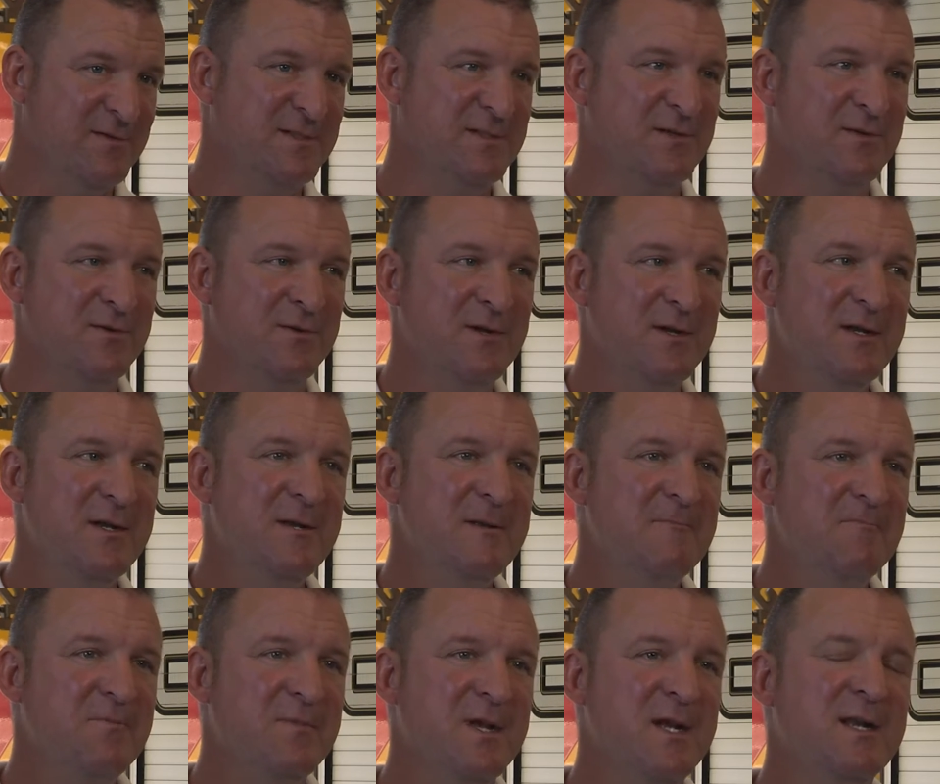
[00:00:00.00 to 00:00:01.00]
So
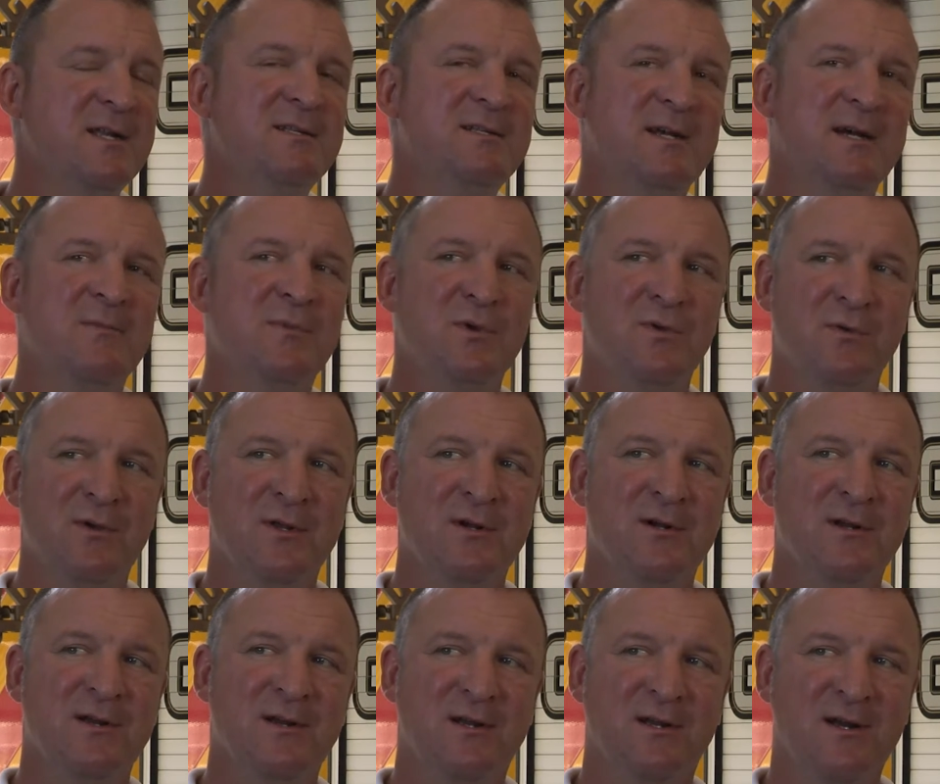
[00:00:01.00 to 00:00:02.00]
anytime you
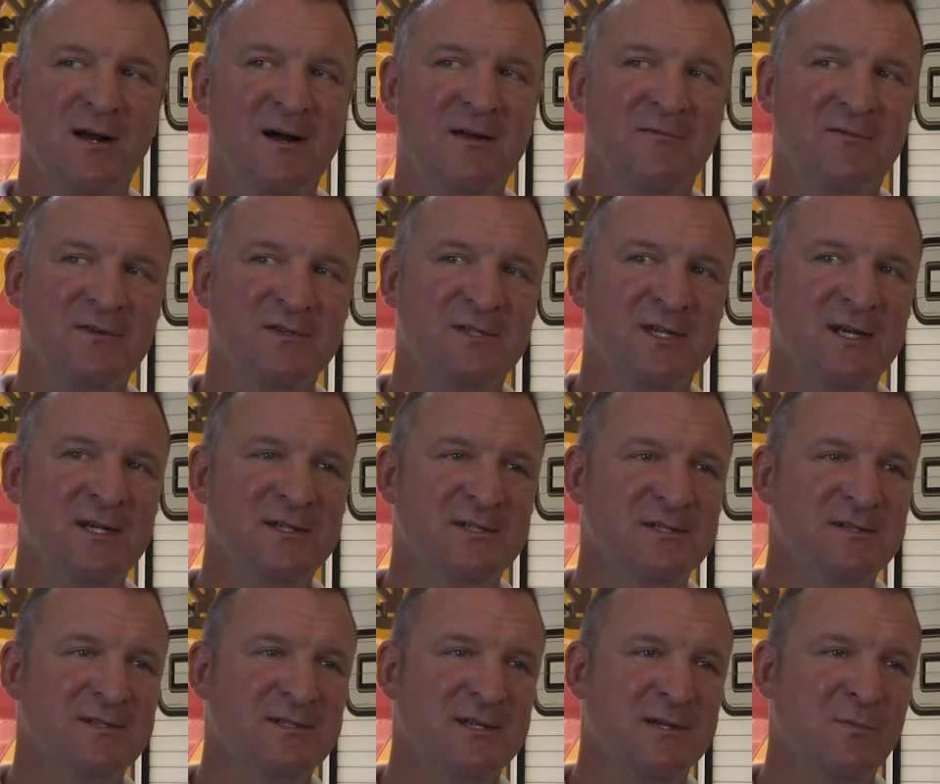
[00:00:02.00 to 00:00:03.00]
entered in a
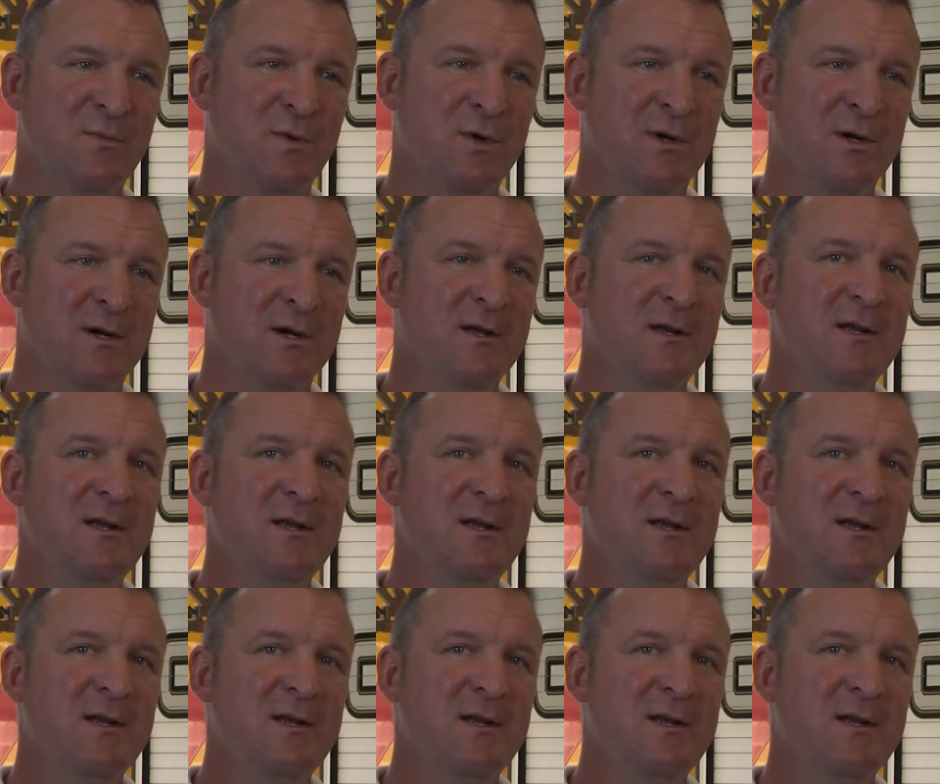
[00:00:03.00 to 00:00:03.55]
conversation somewhere,